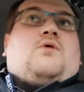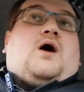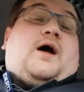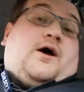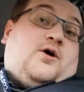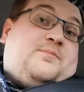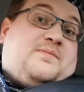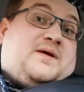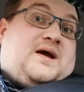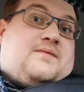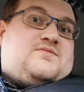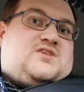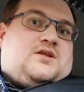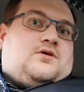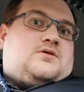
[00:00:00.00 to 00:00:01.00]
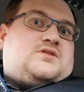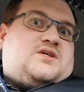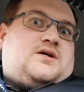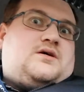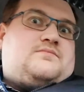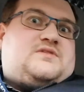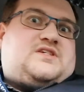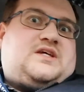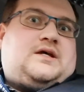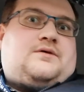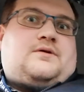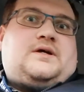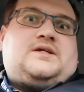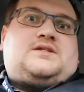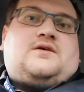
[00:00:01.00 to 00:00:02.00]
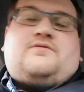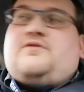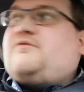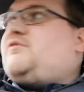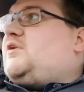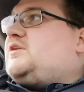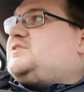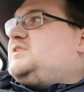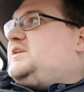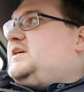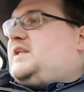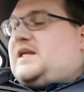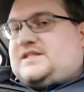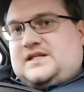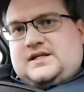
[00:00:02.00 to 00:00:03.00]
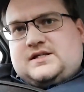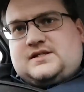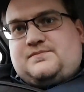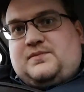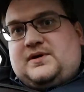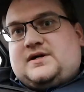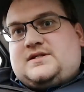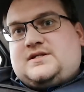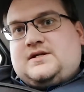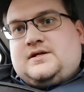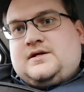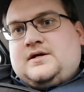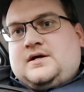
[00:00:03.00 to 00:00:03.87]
what I hope becomes a long-term series for Velocity Kinetics, but